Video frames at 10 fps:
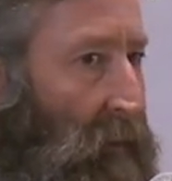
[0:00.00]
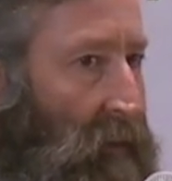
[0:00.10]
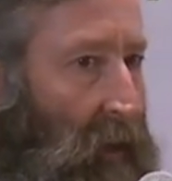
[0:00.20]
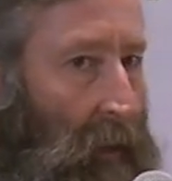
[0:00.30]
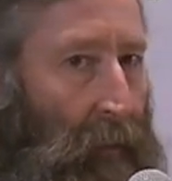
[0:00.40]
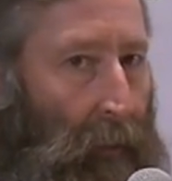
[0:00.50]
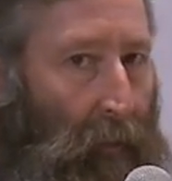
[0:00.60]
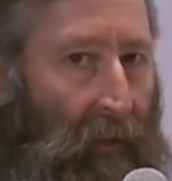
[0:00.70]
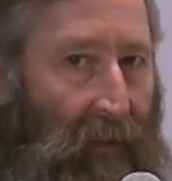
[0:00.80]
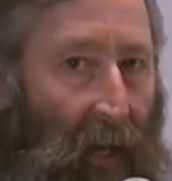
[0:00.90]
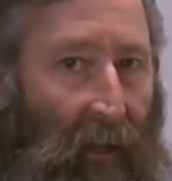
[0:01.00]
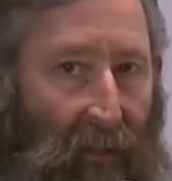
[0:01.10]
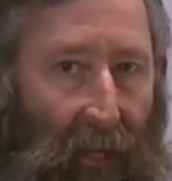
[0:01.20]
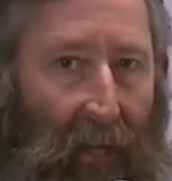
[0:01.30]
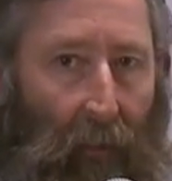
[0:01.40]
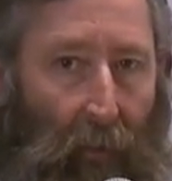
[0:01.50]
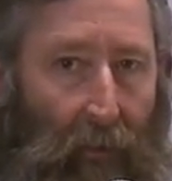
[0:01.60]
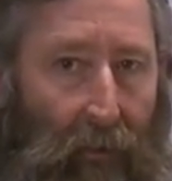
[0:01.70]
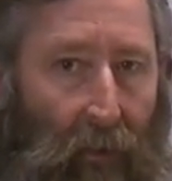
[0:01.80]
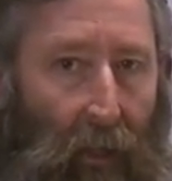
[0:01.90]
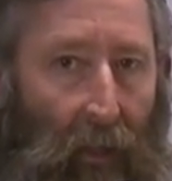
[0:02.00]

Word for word: is getting people to sell us animals.